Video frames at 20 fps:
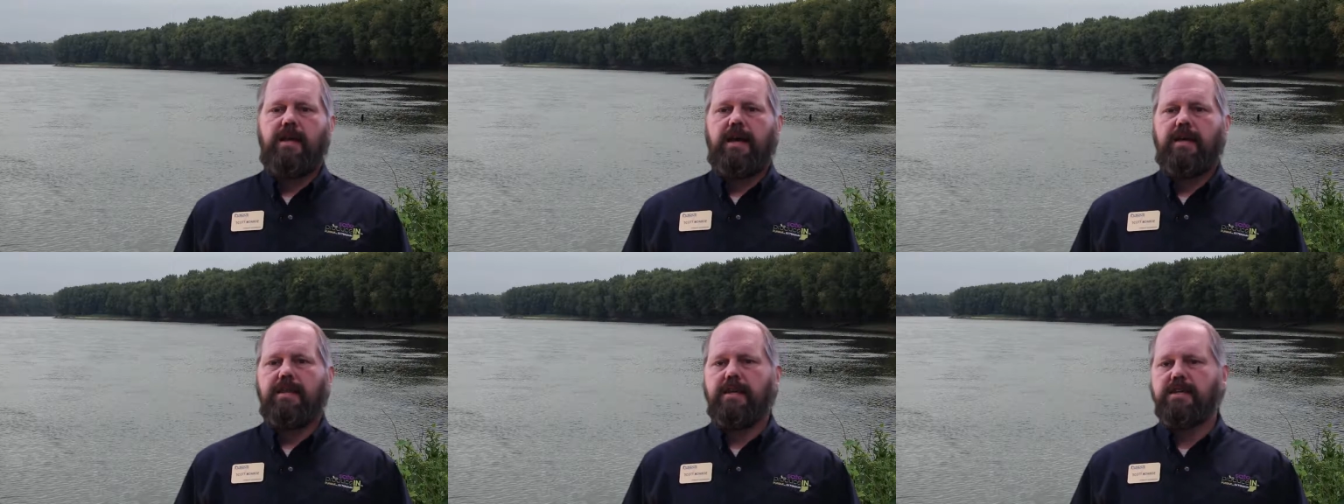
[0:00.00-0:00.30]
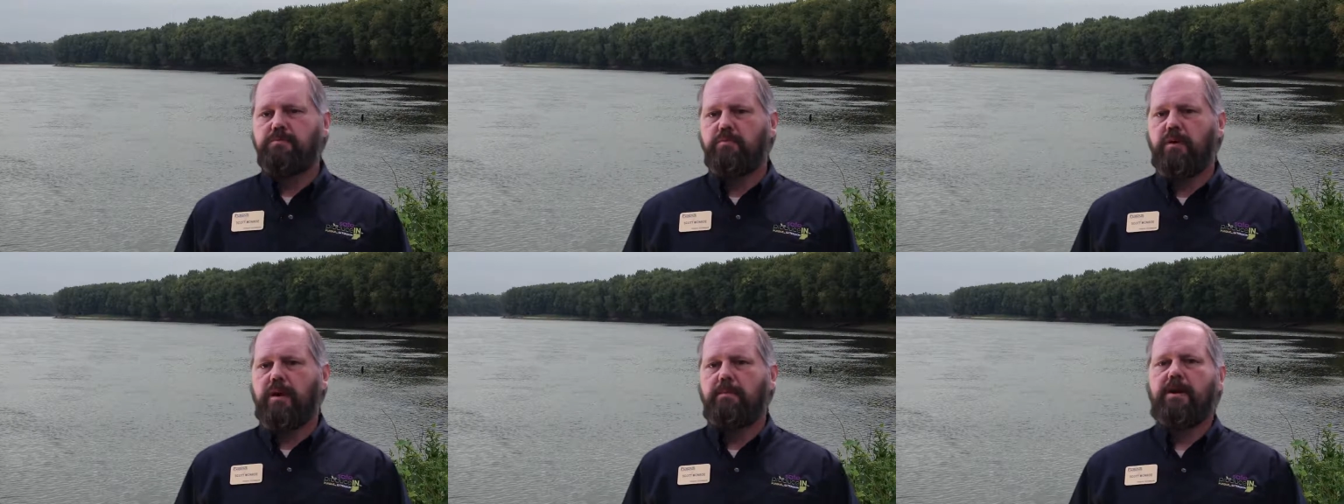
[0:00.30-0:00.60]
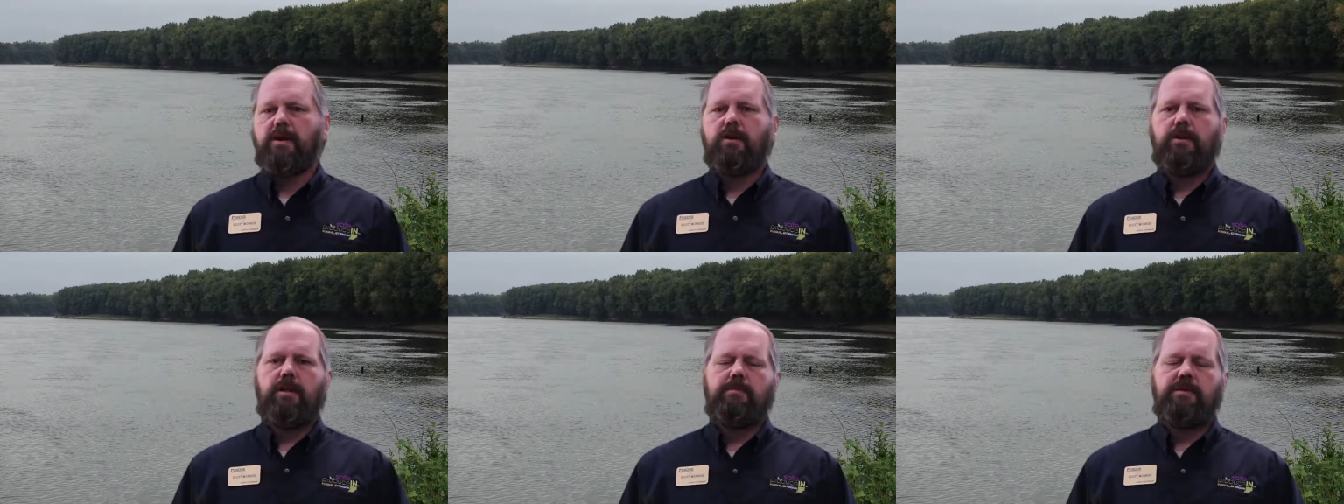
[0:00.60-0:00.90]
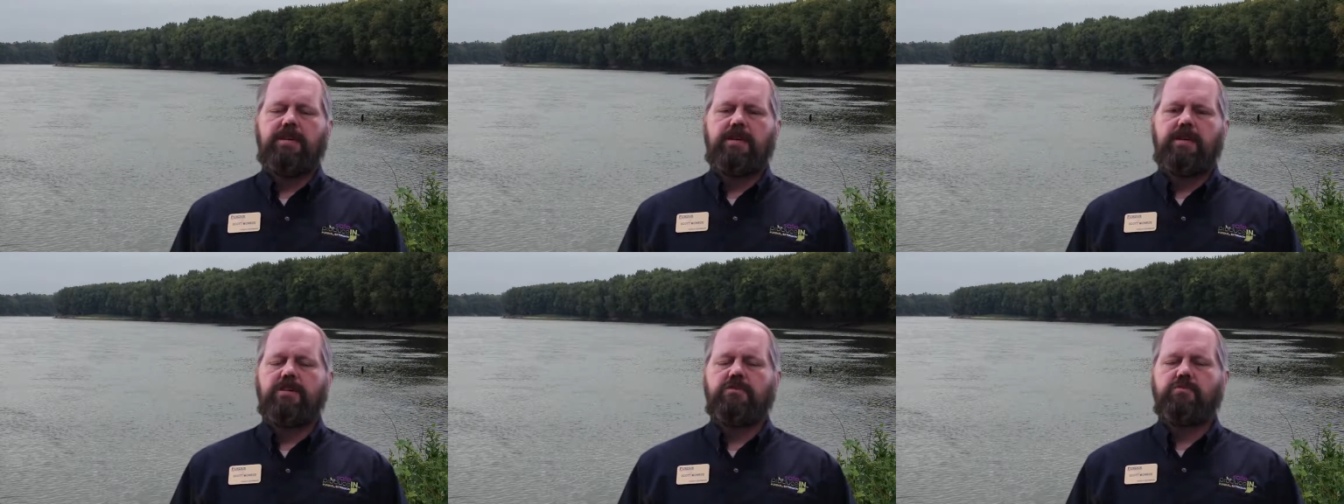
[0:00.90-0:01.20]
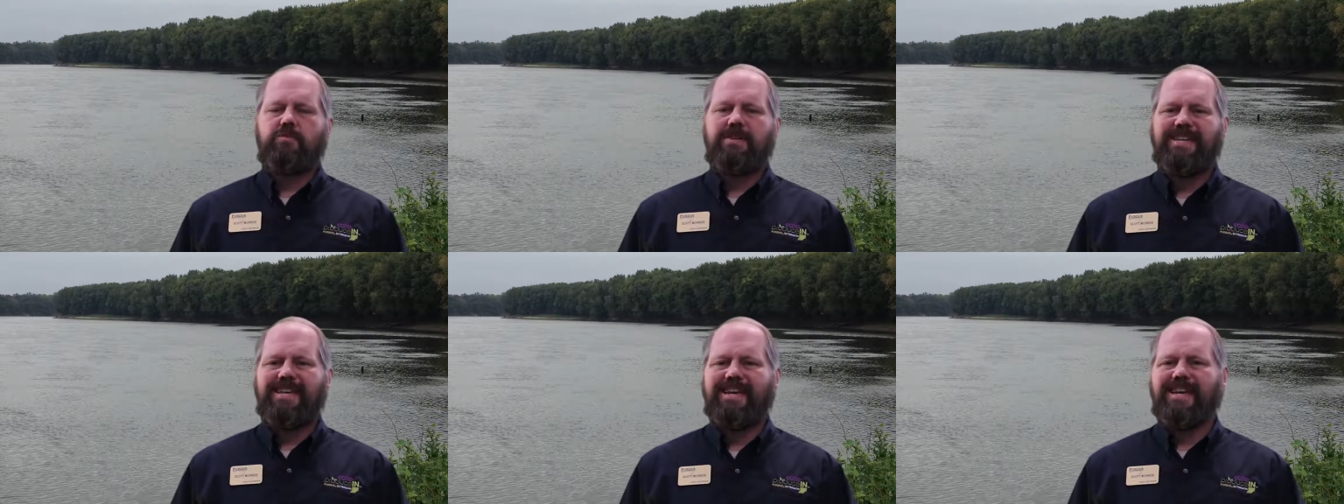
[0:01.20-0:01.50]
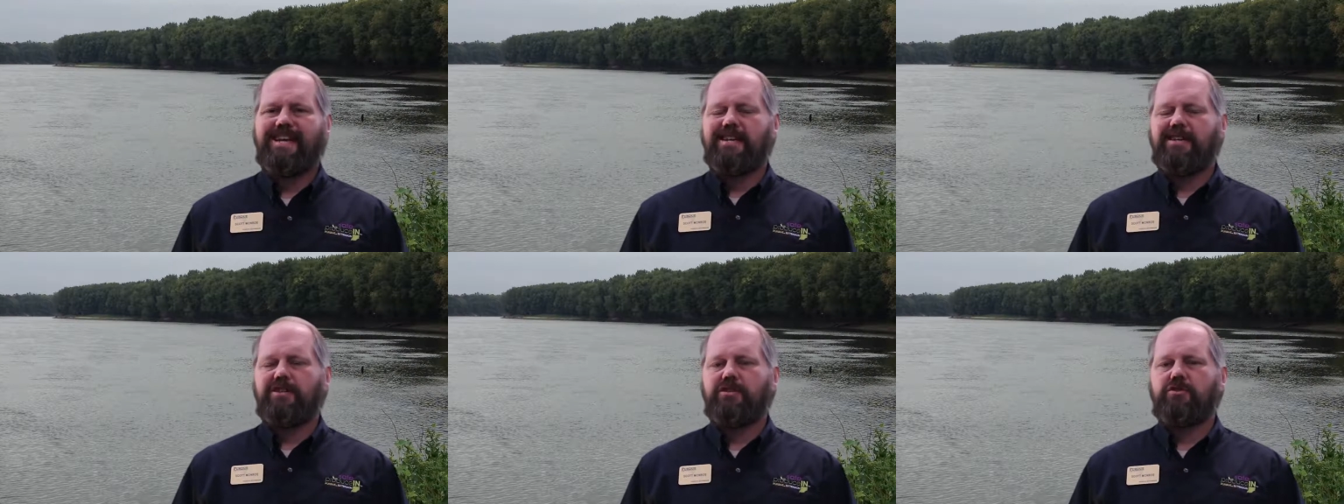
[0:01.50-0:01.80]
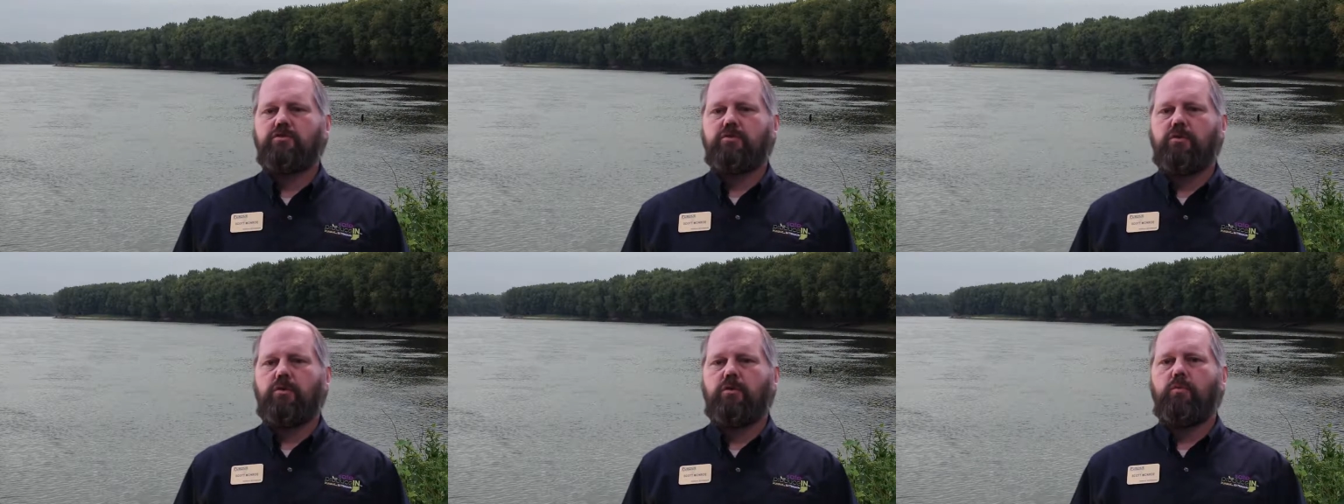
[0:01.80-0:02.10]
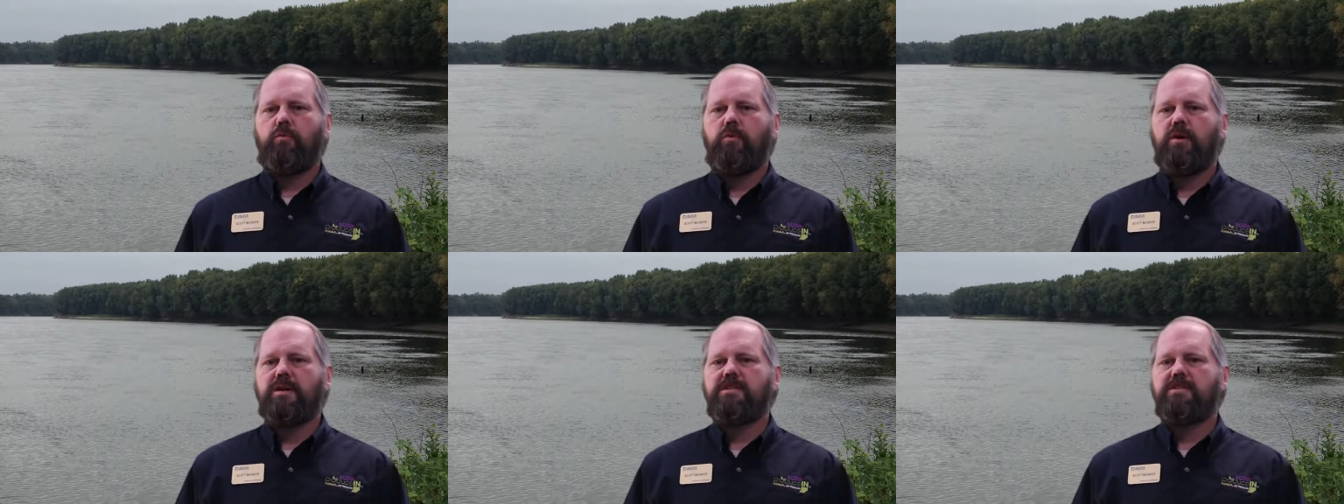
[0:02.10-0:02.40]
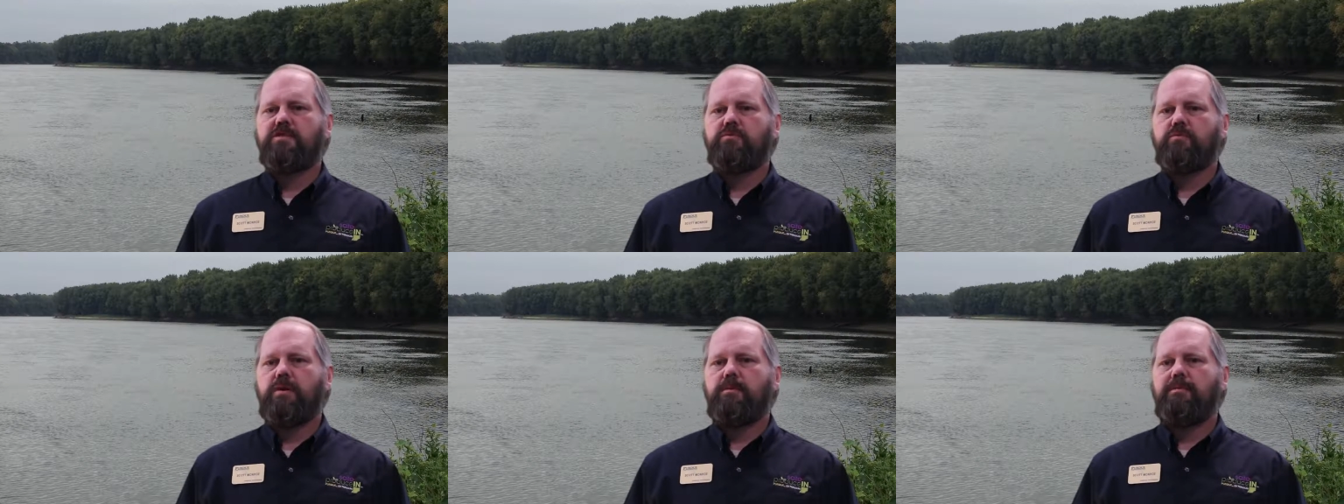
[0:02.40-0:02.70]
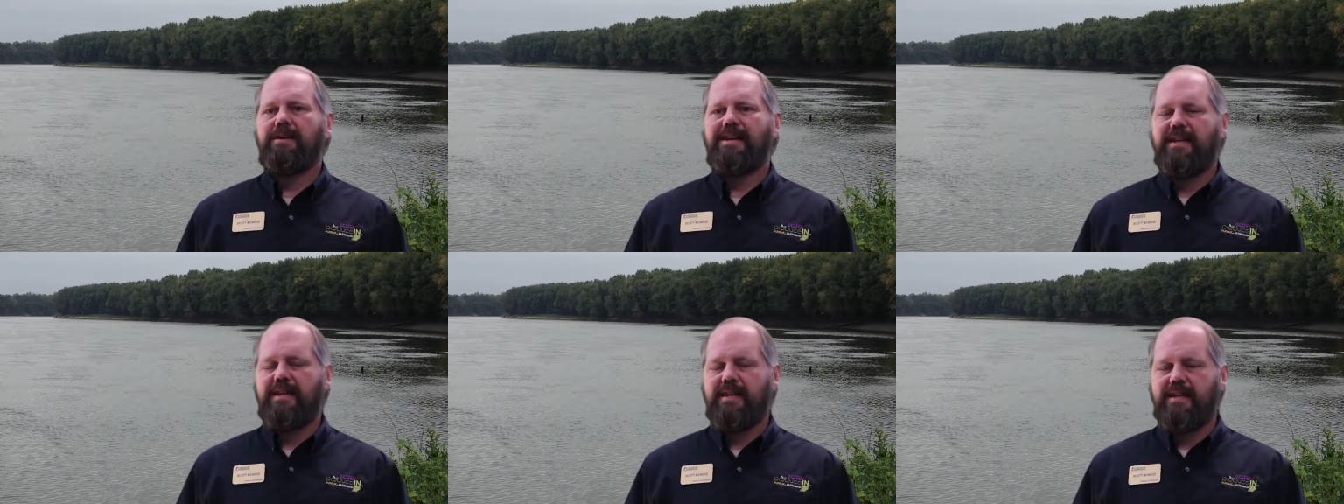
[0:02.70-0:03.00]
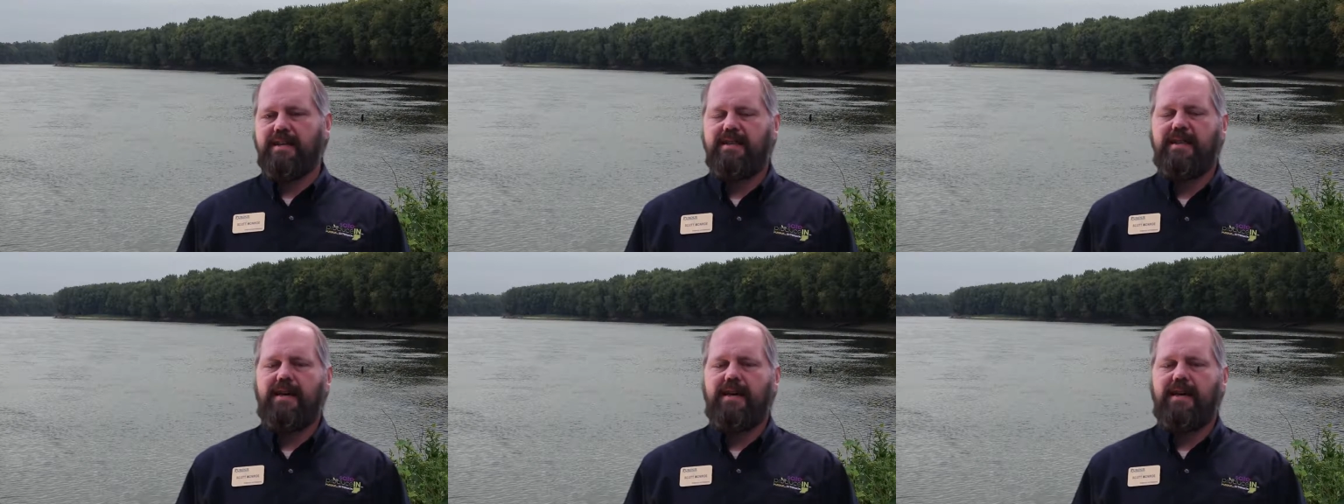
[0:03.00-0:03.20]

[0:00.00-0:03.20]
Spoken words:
and that's primarily because we can't control what's swimming in